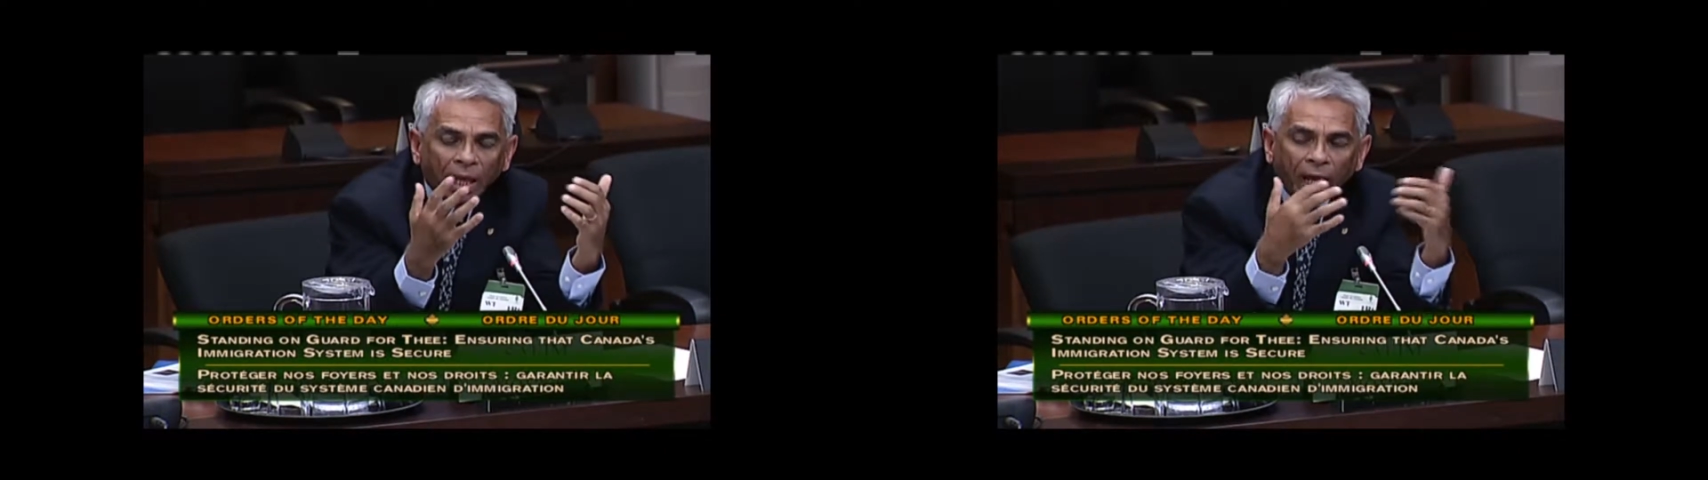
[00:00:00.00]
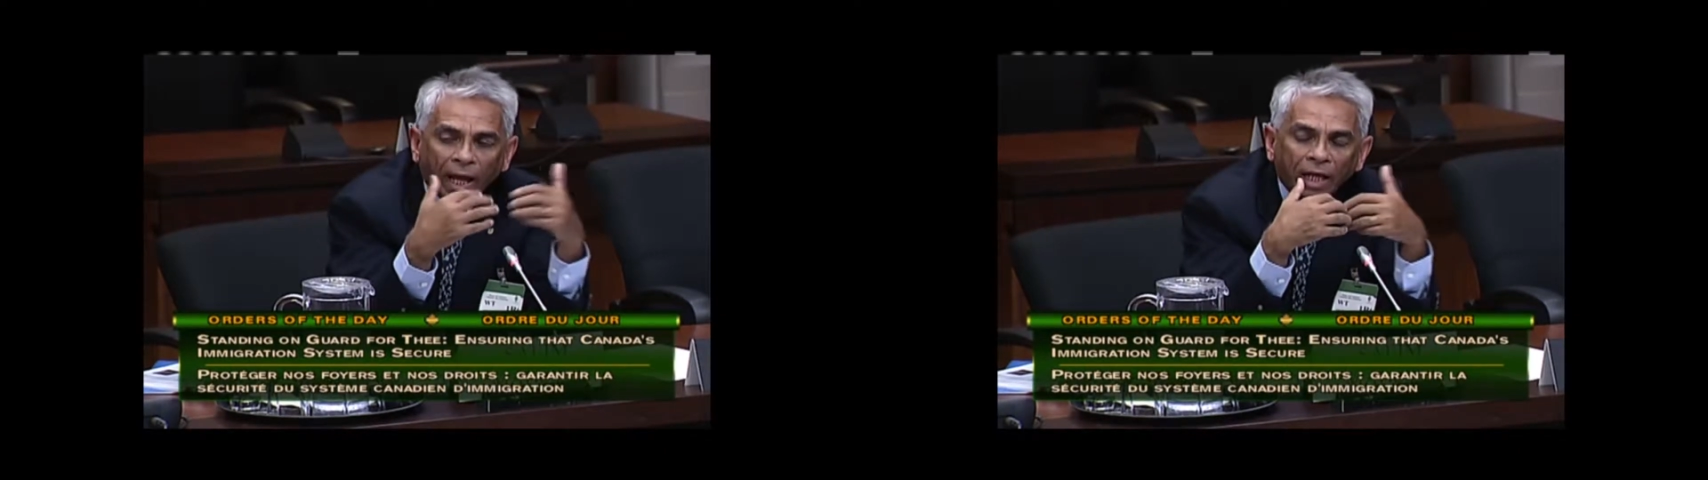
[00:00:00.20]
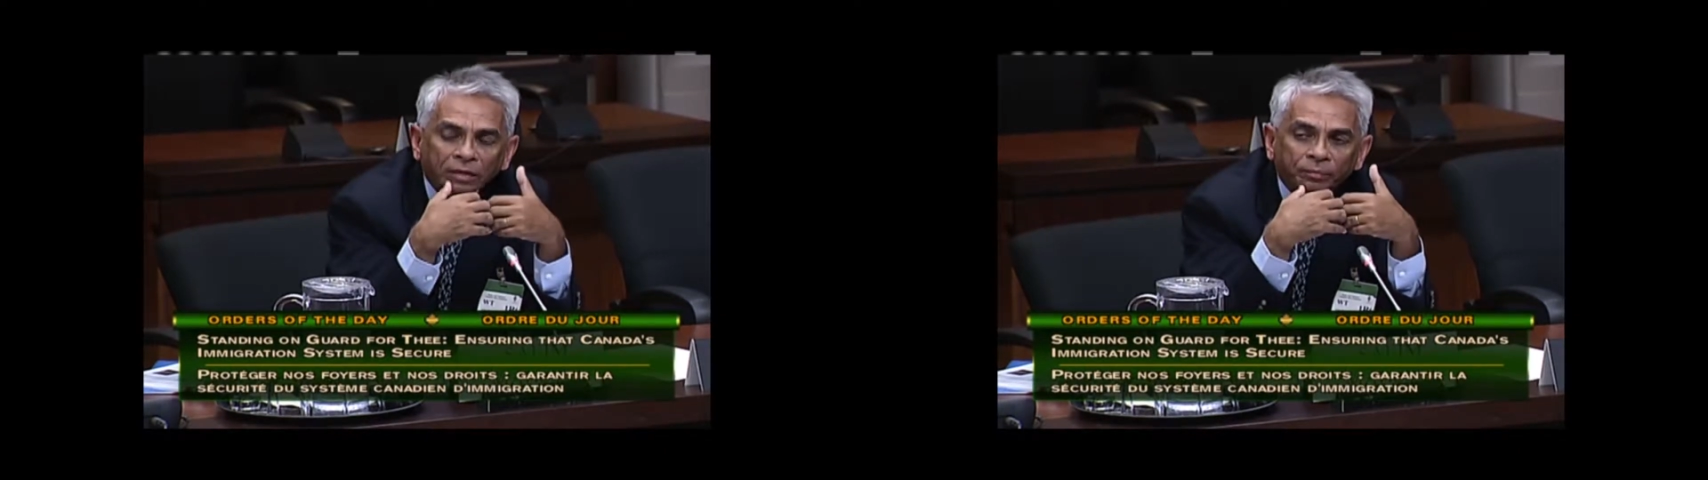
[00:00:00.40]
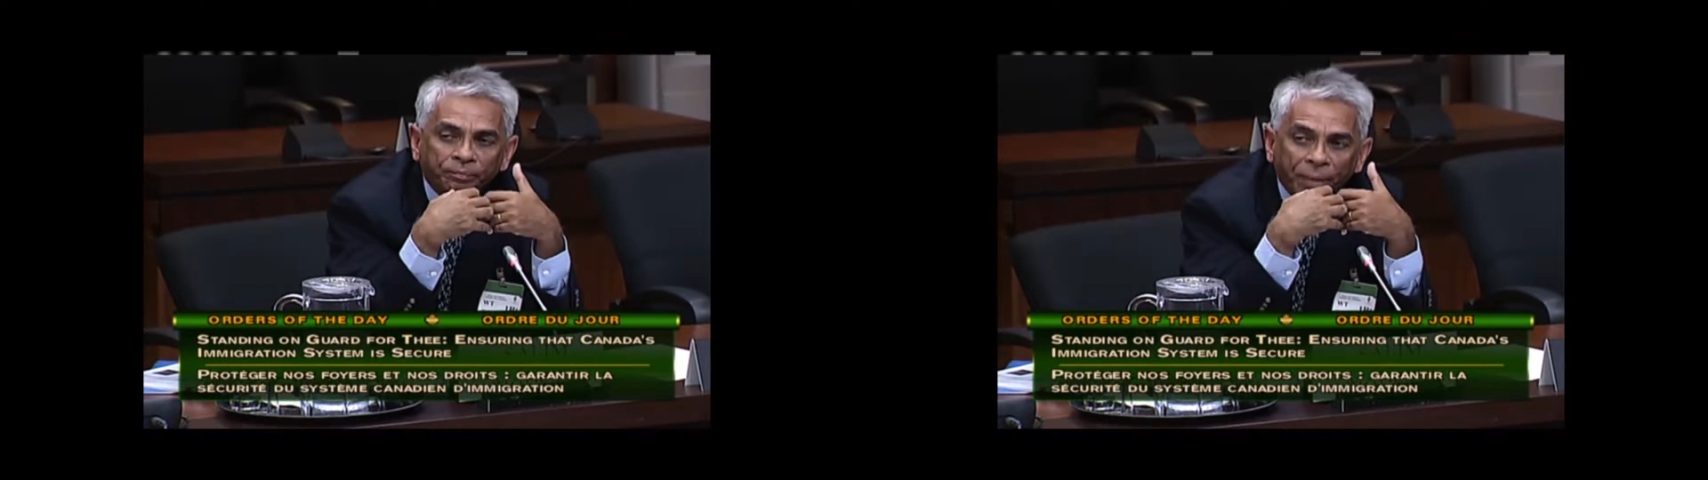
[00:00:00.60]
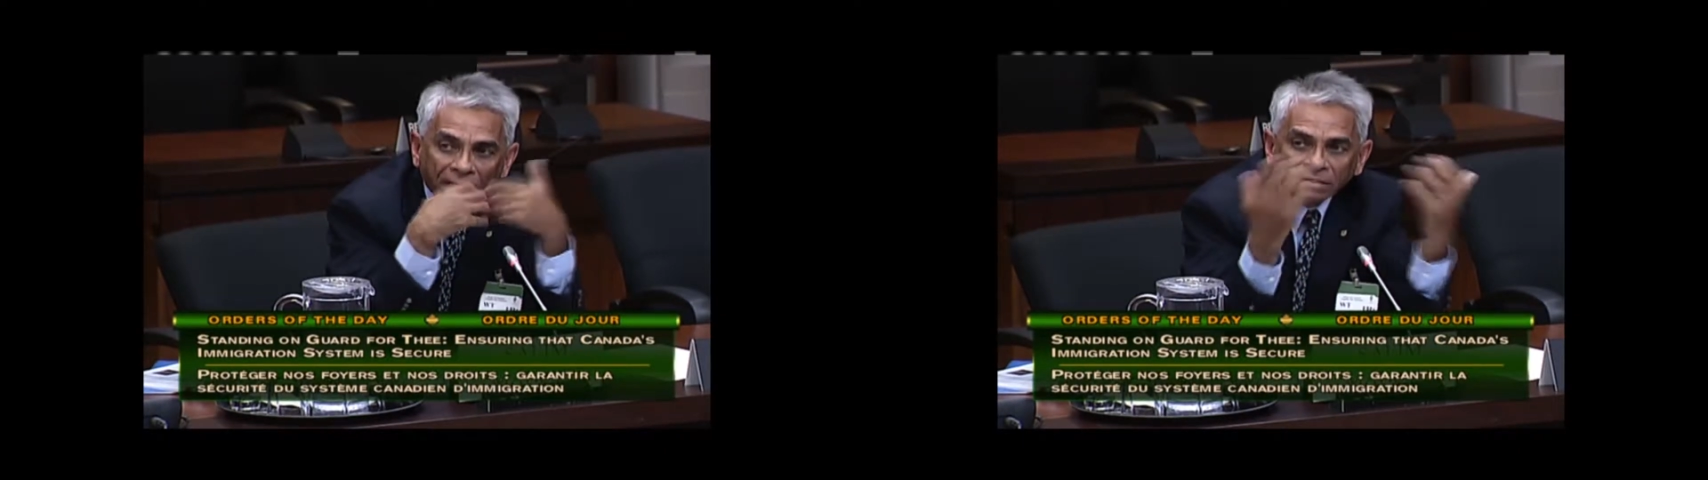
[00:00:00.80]
has
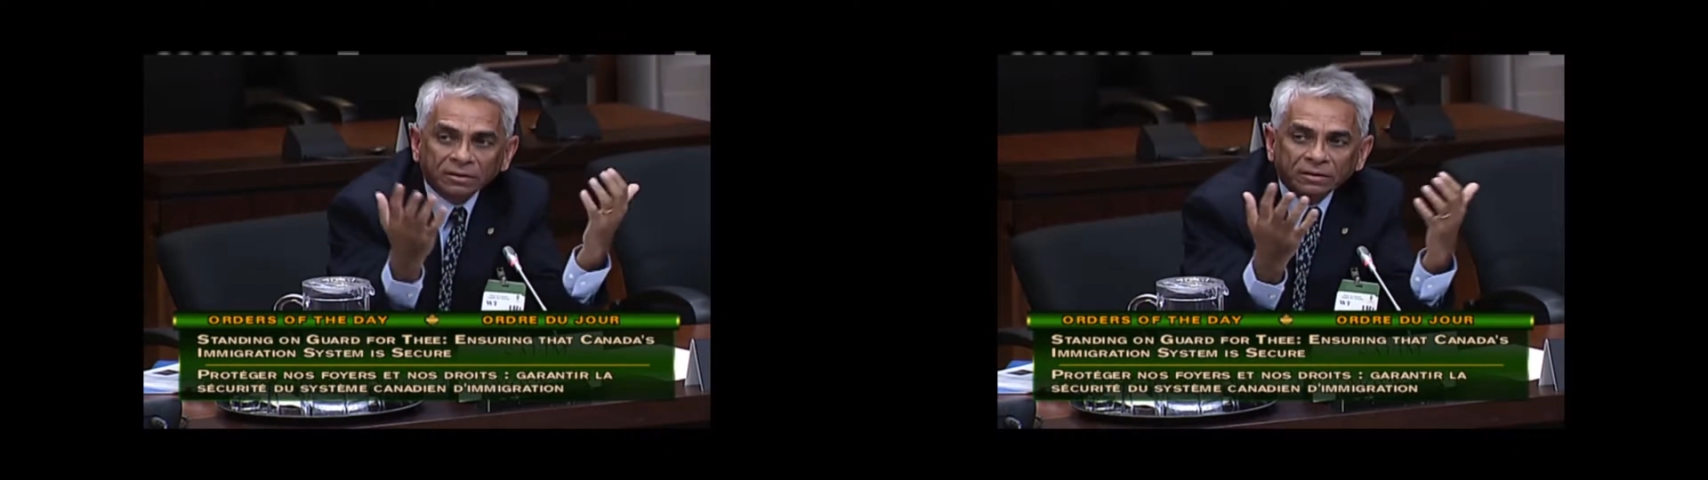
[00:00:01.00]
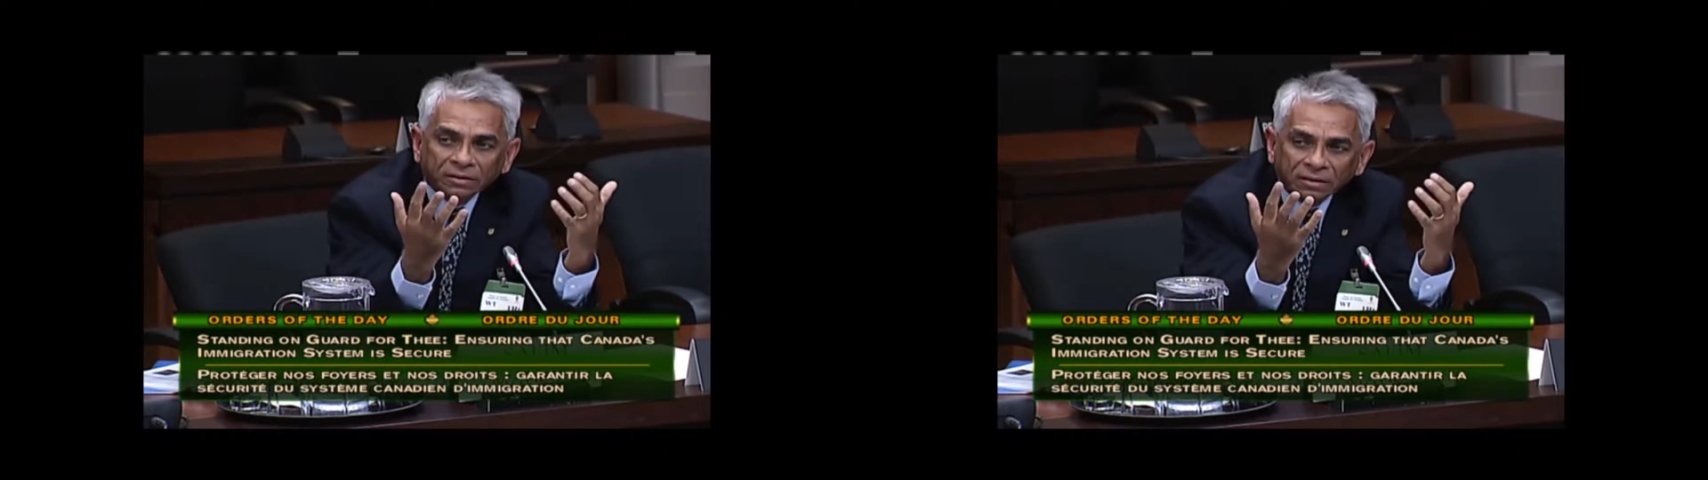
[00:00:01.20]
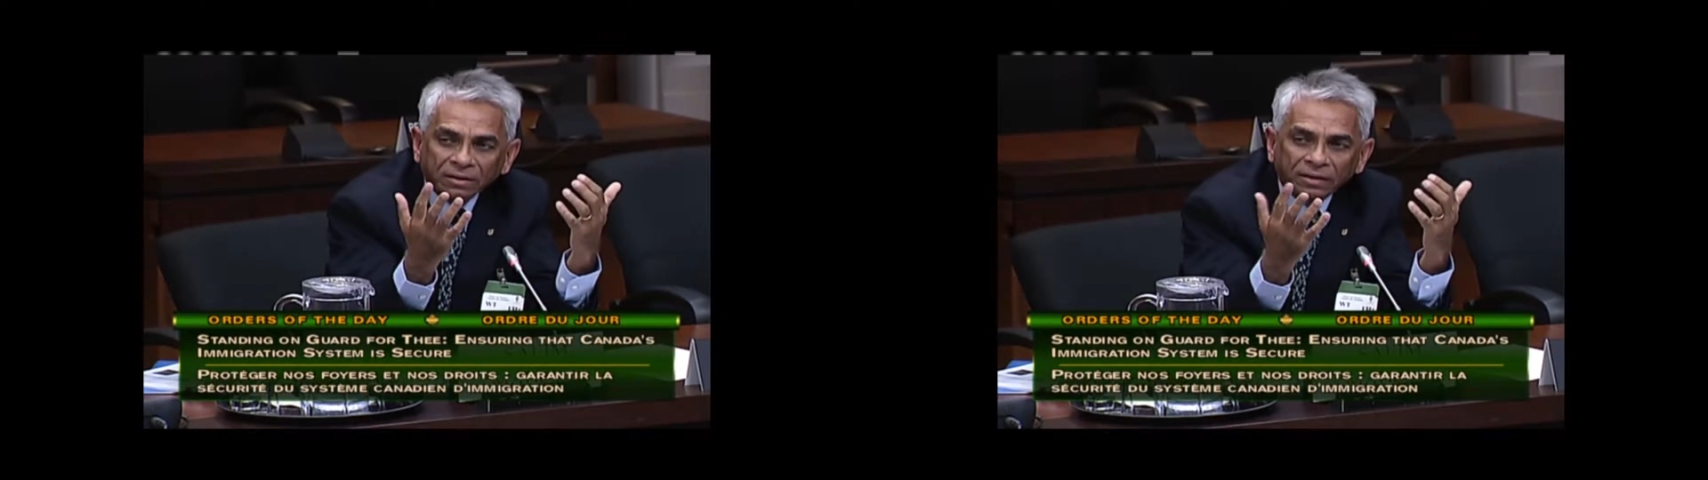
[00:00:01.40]
best